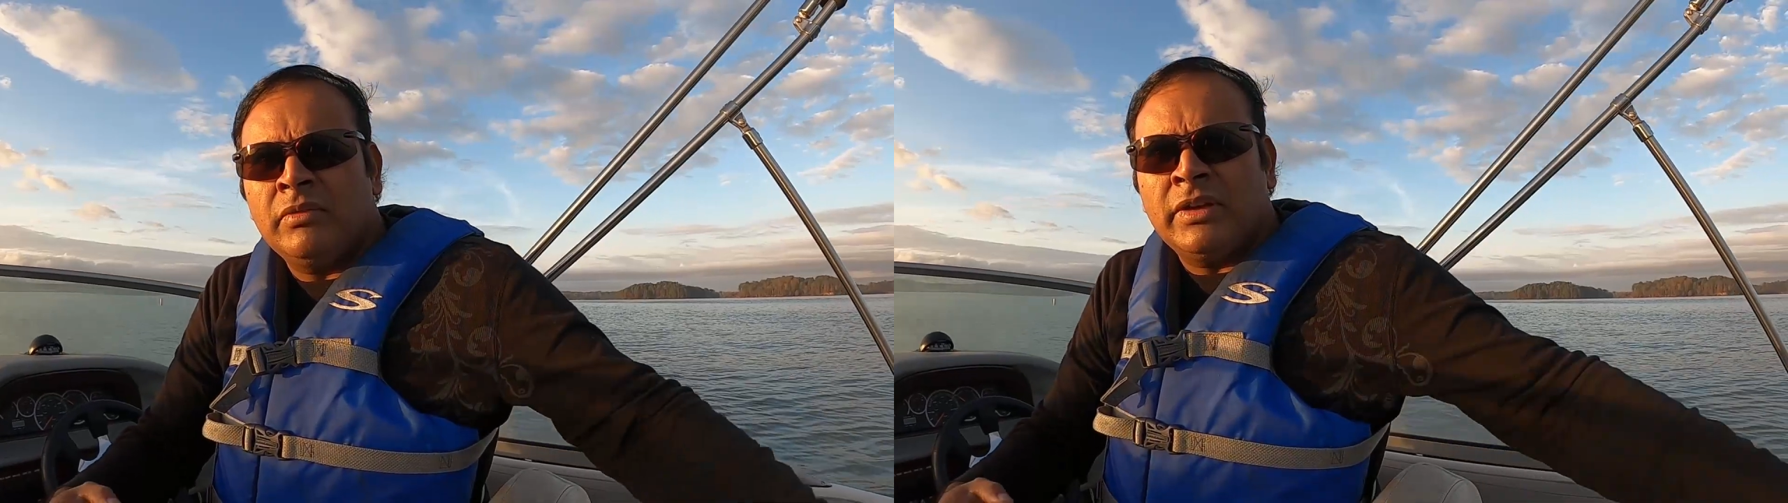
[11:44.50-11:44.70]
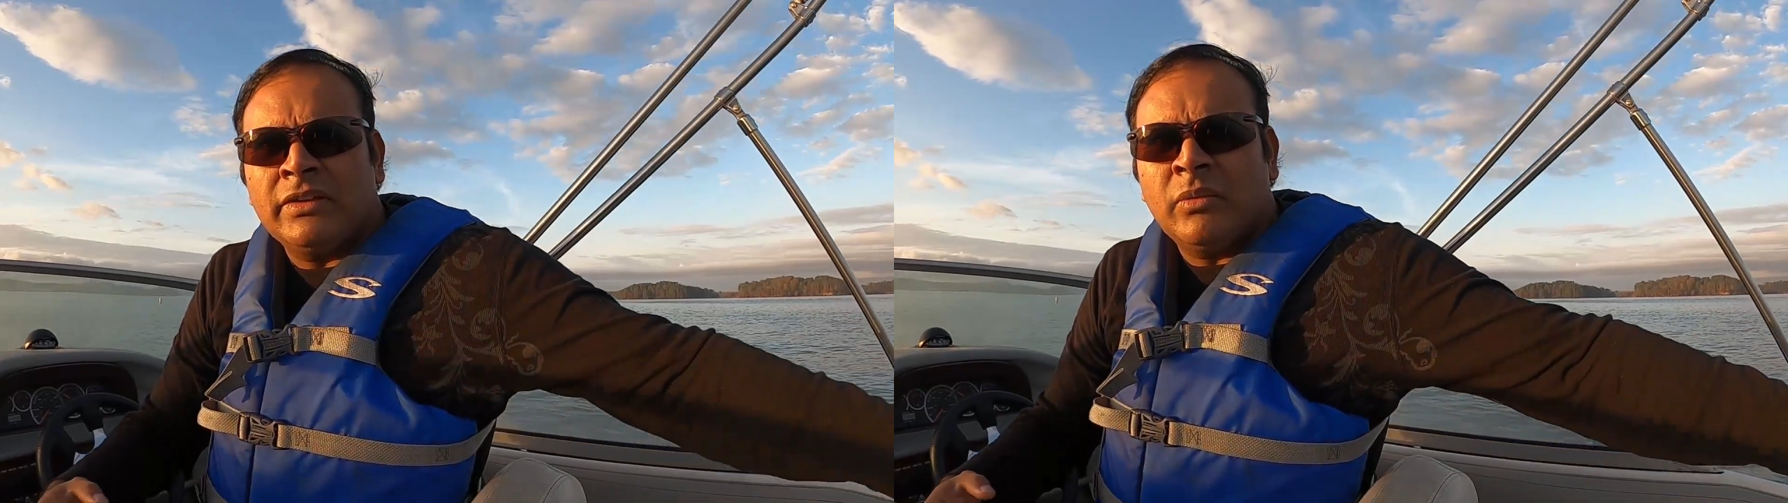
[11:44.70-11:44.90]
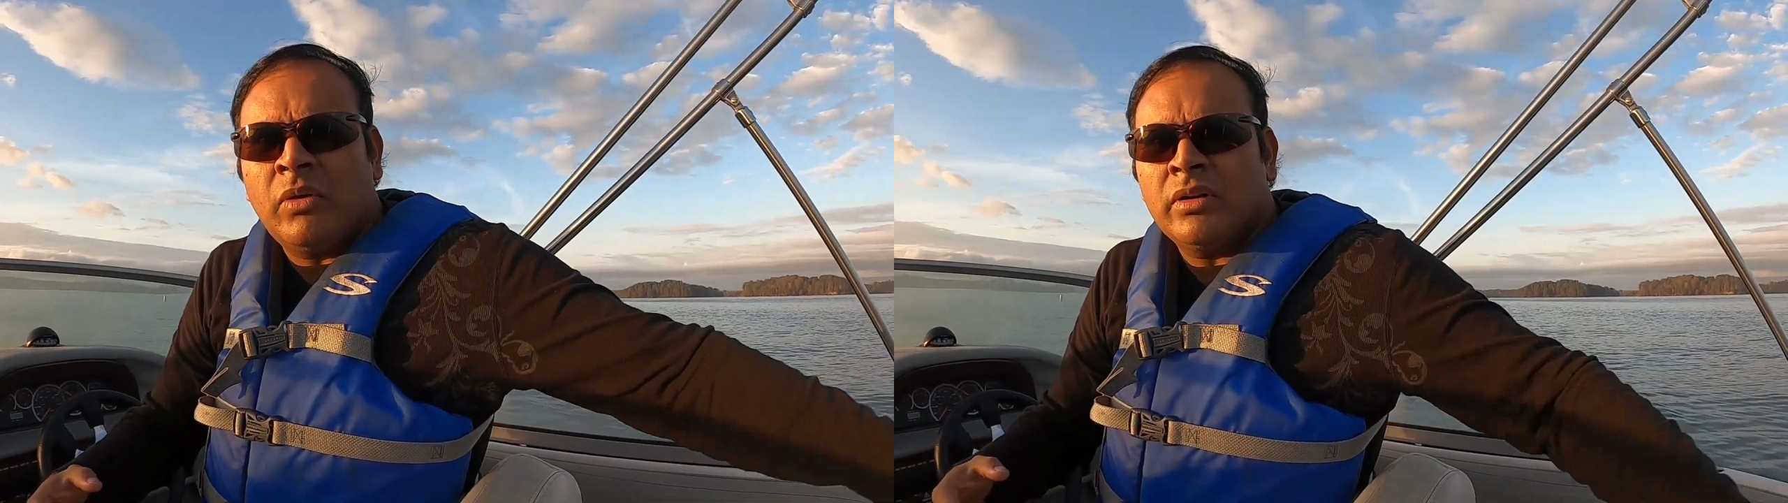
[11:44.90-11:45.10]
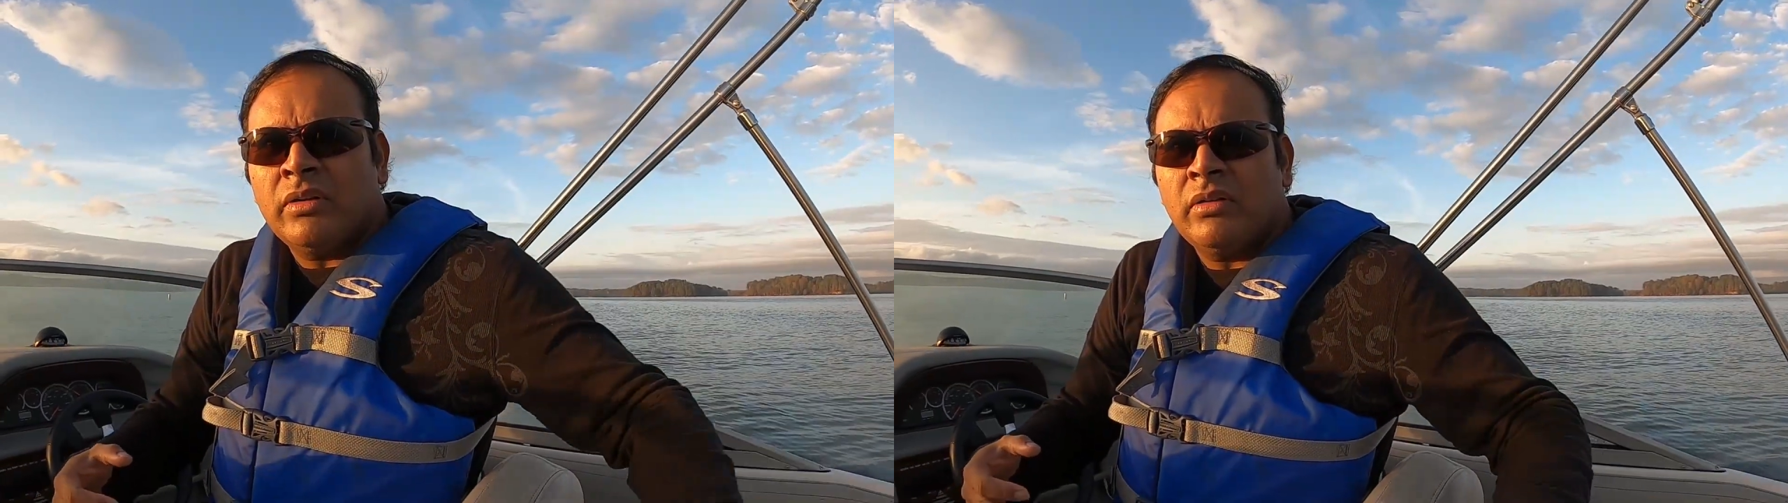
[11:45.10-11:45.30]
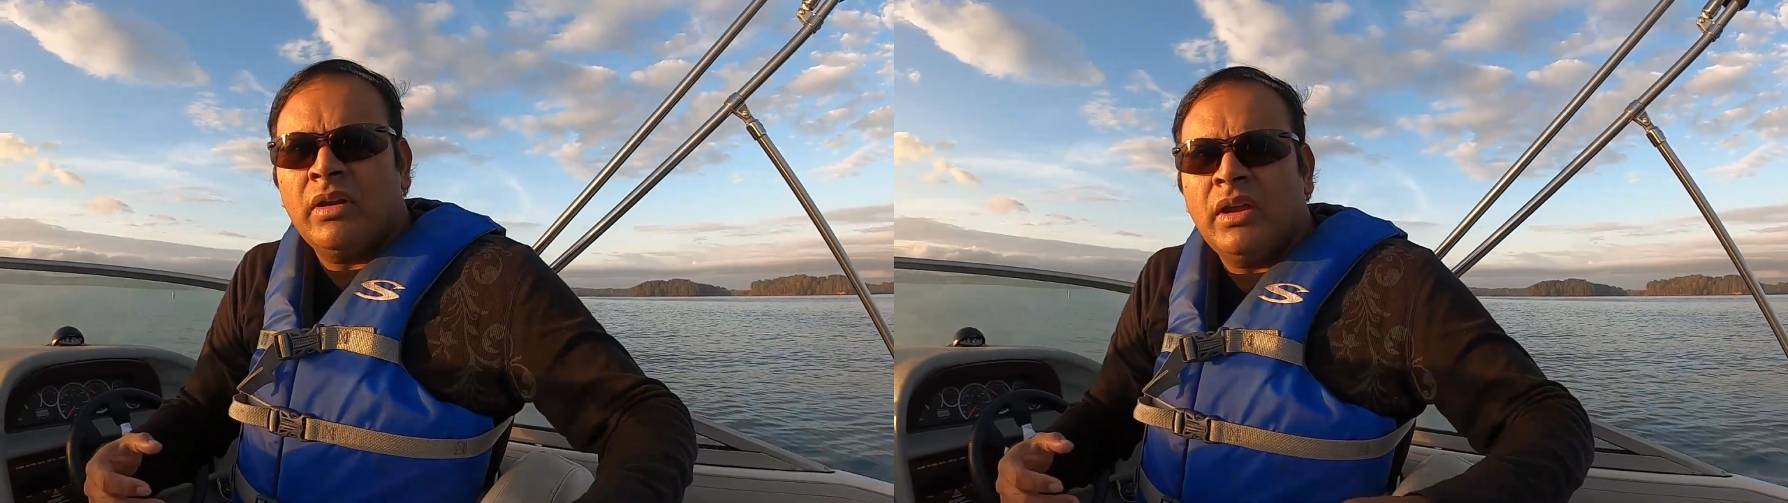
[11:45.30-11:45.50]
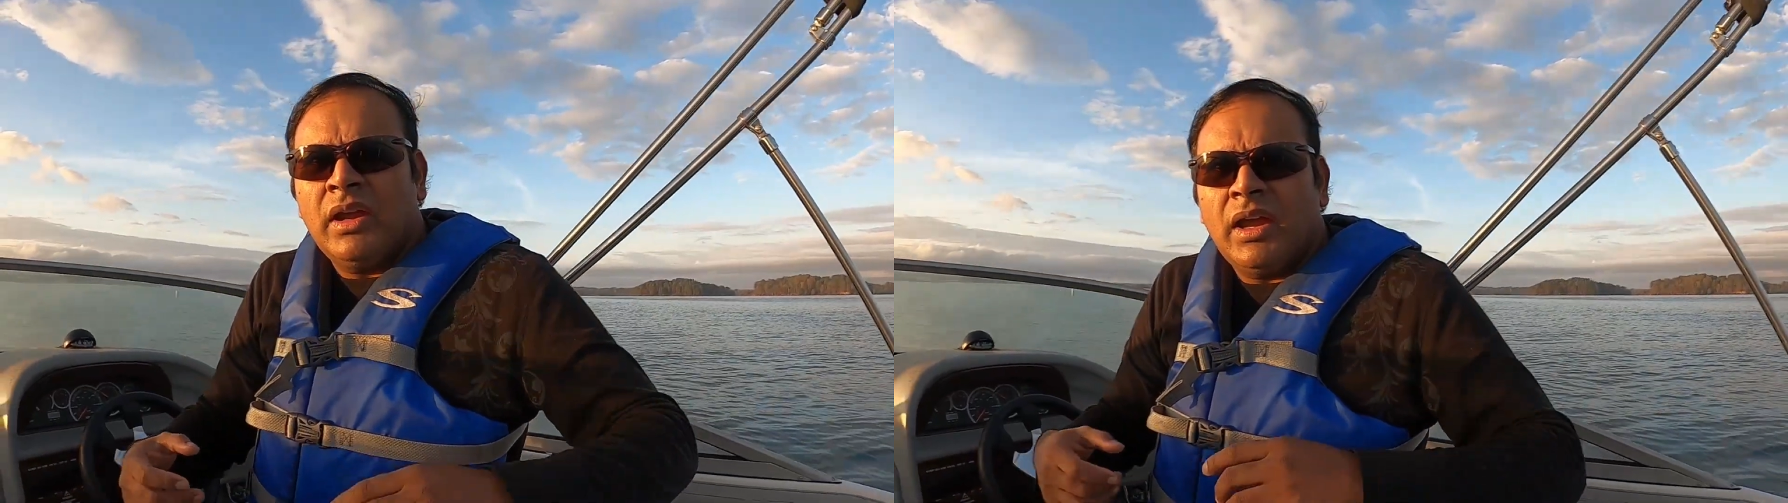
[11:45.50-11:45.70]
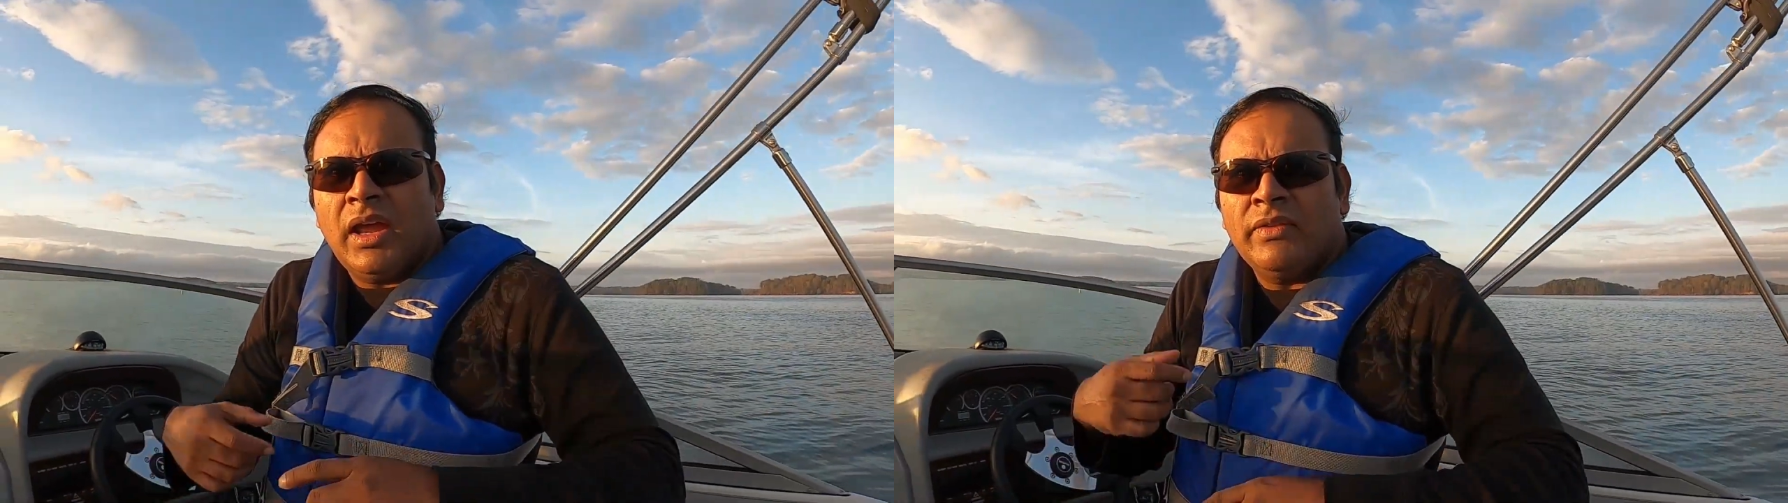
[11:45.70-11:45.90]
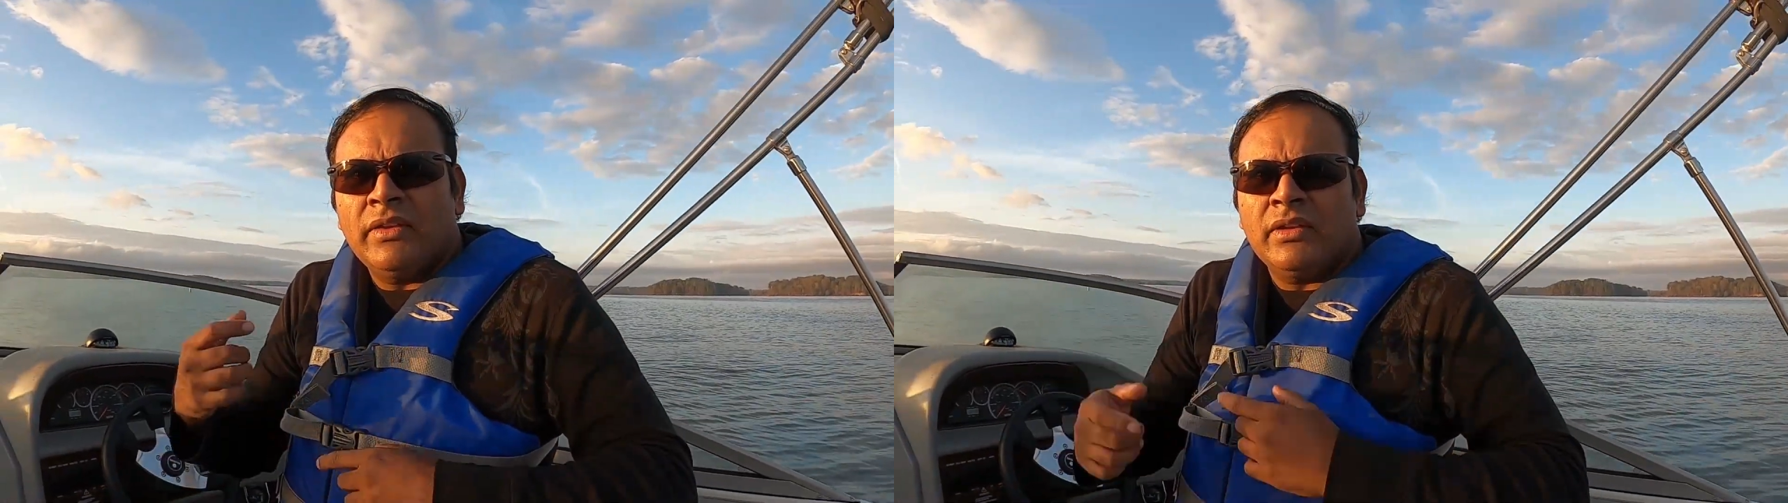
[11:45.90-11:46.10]
takes the water,
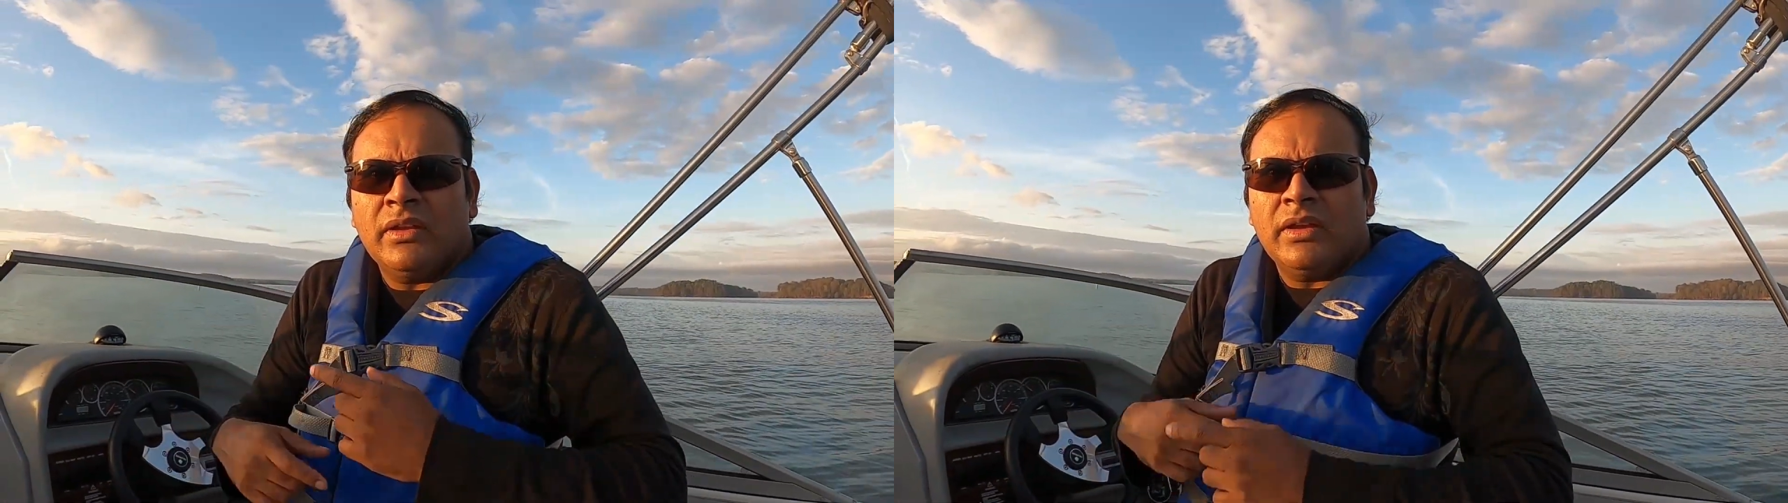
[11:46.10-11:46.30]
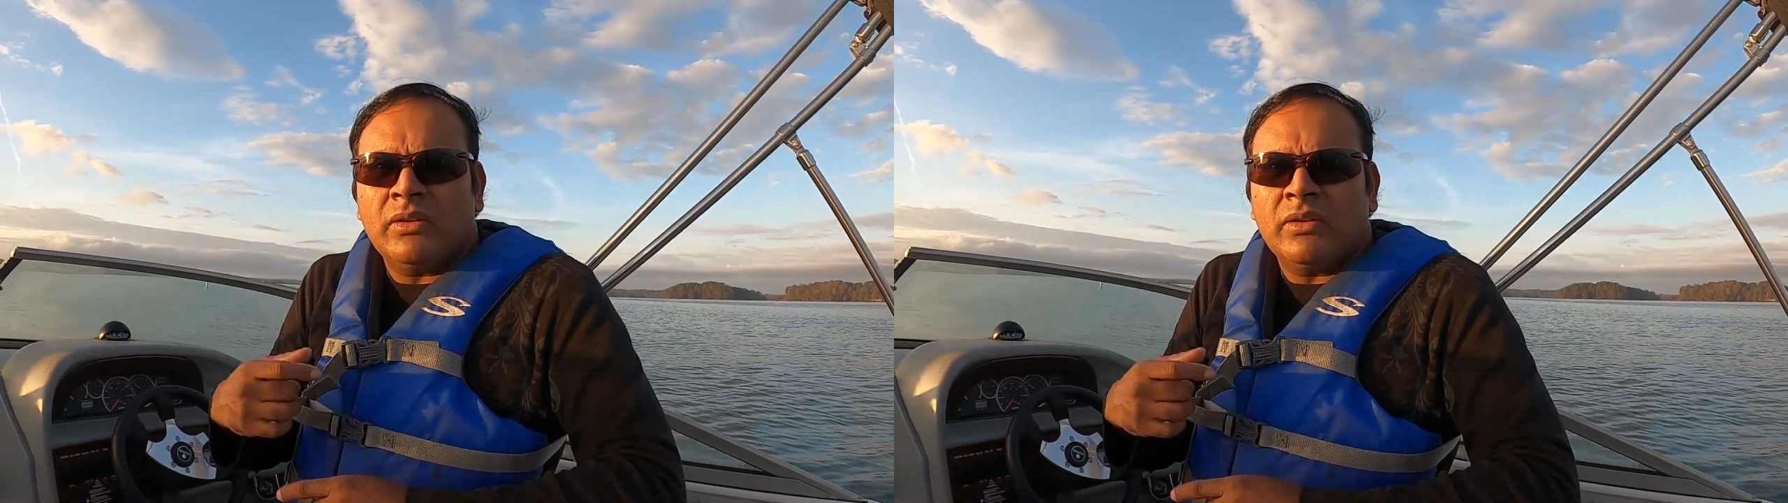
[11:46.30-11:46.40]
and then